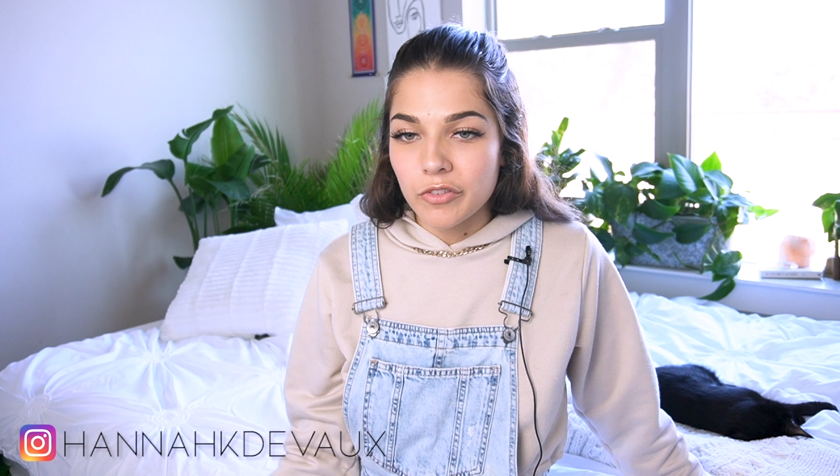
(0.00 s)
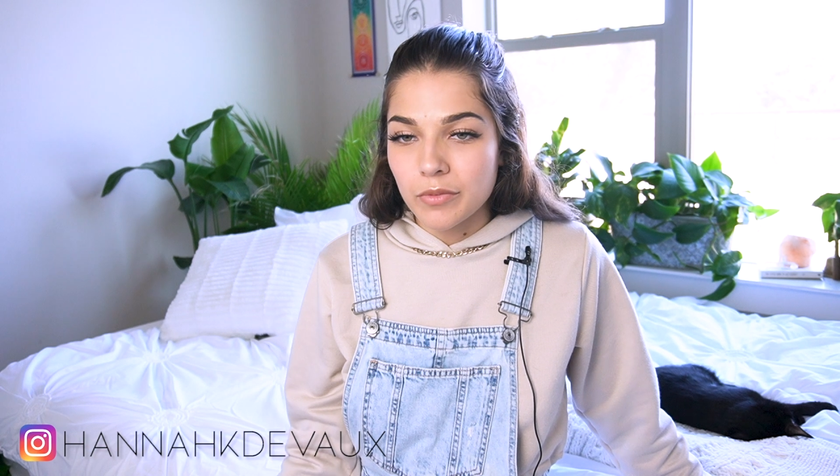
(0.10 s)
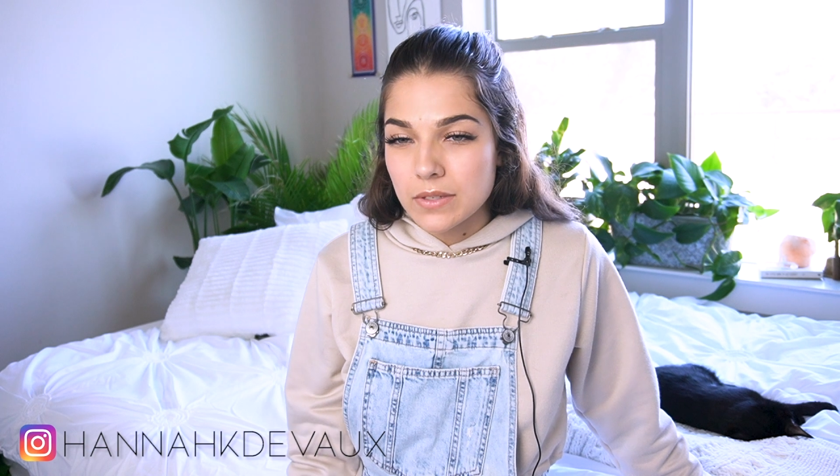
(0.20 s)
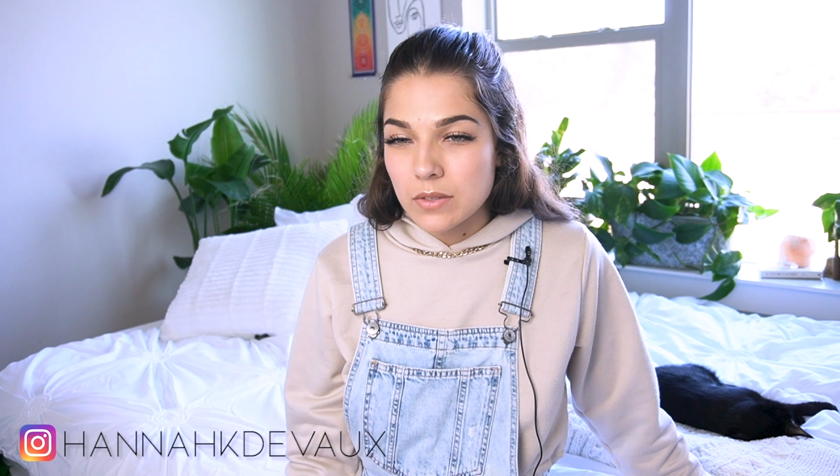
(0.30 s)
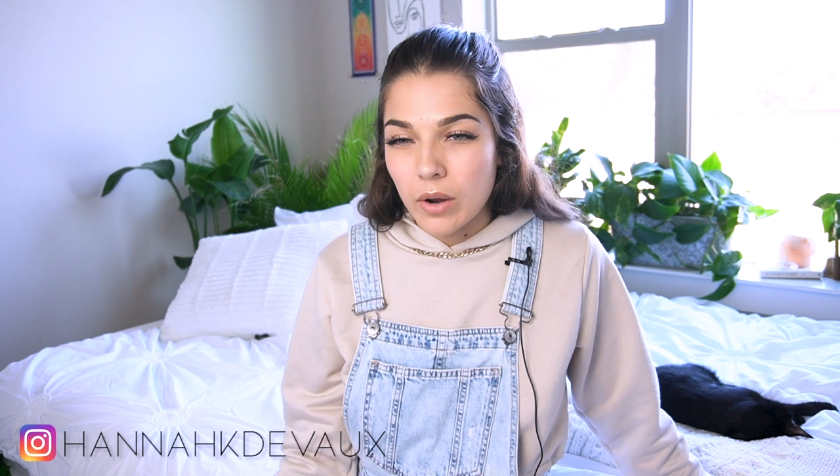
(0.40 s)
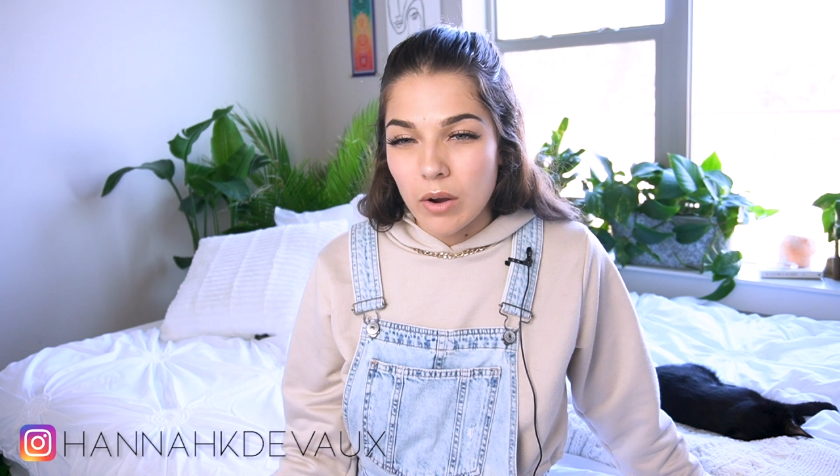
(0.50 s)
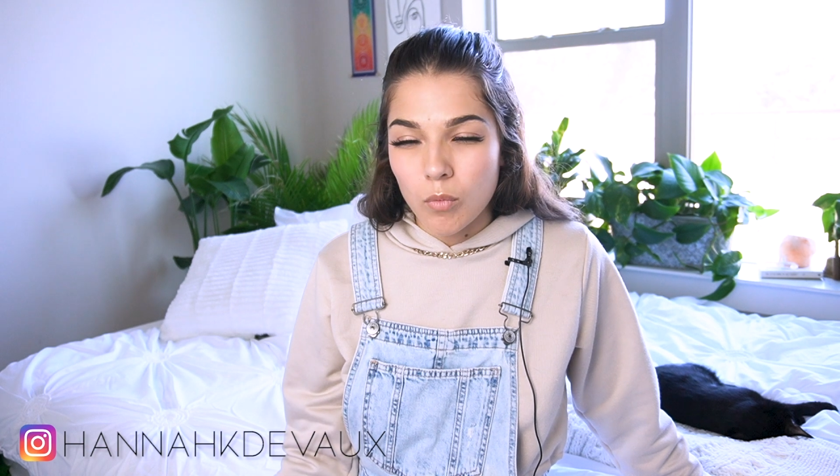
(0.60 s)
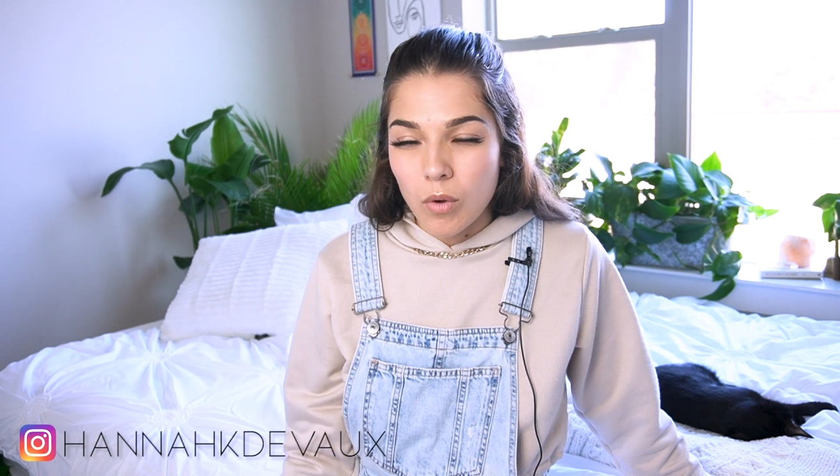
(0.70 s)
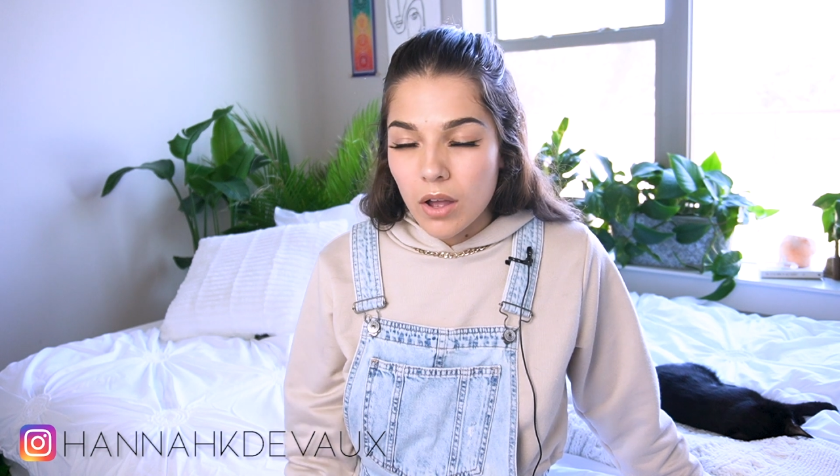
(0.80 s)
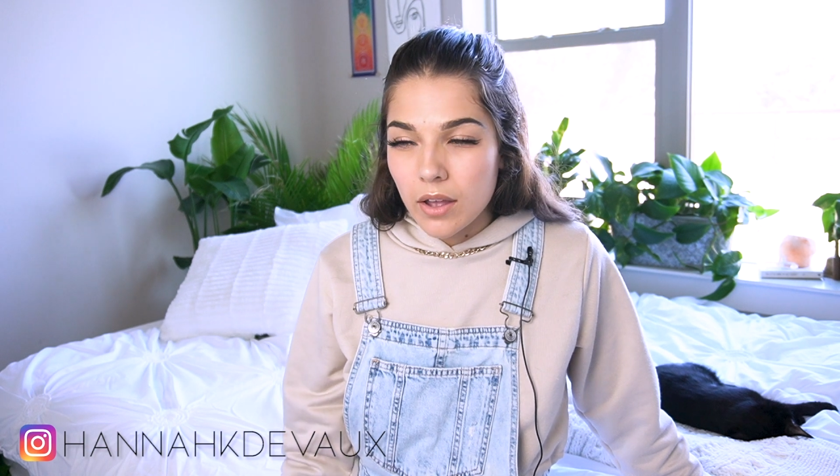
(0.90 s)
from square
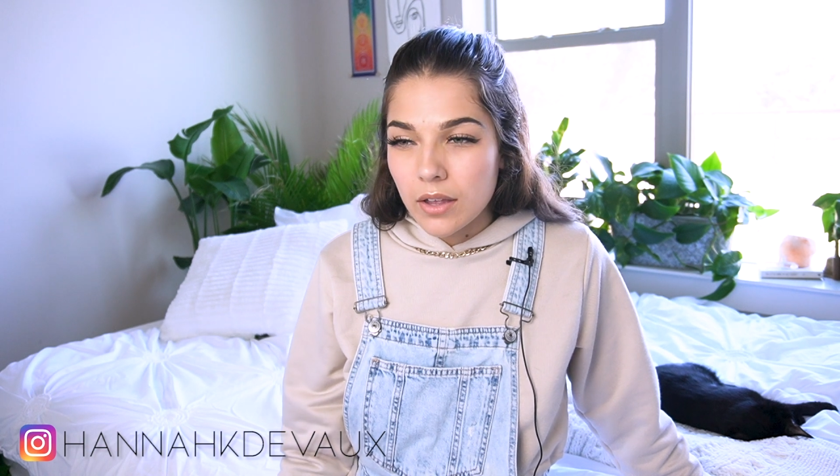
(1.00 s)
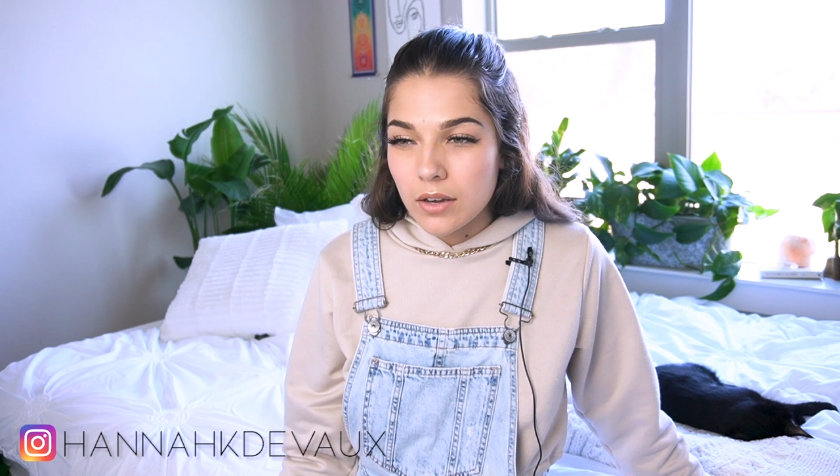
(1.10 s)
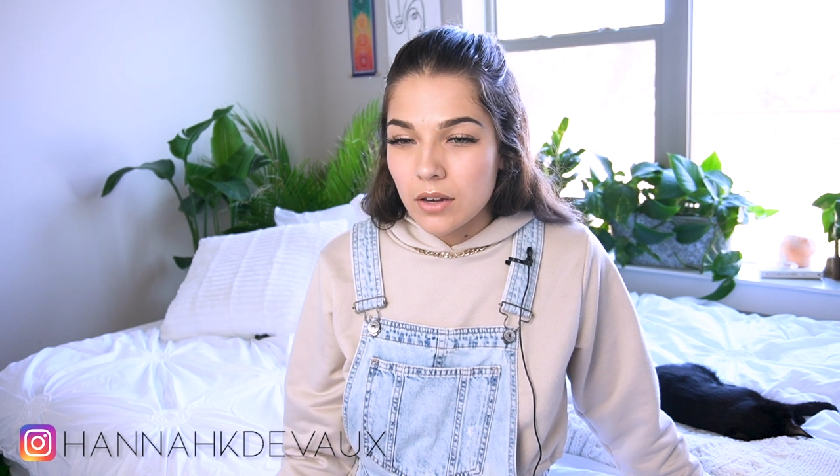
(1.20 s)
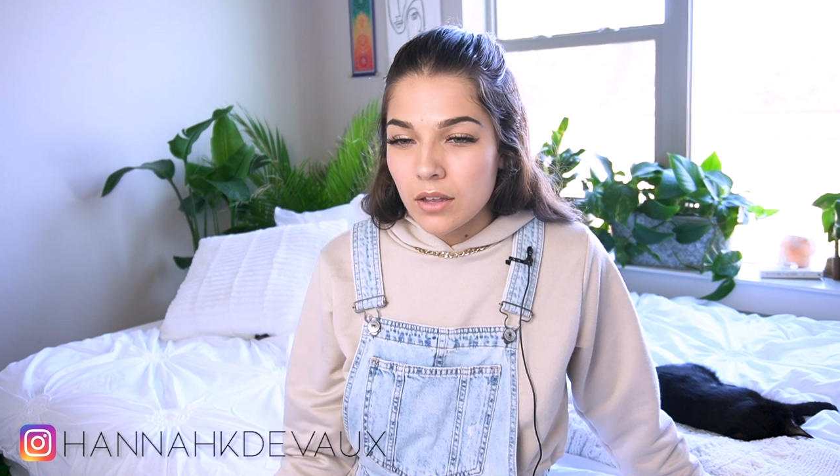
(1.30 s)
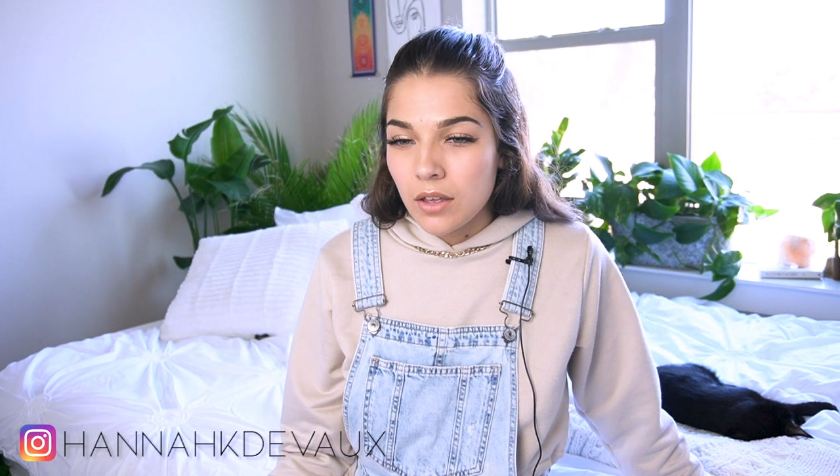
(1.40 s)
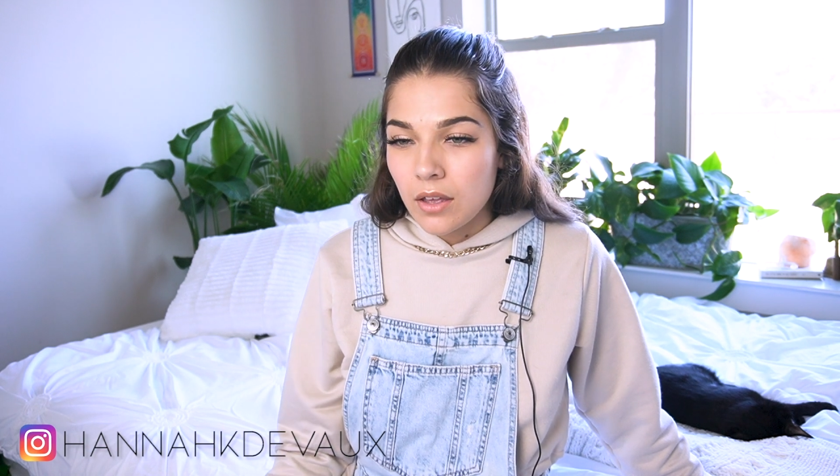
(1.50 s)
one,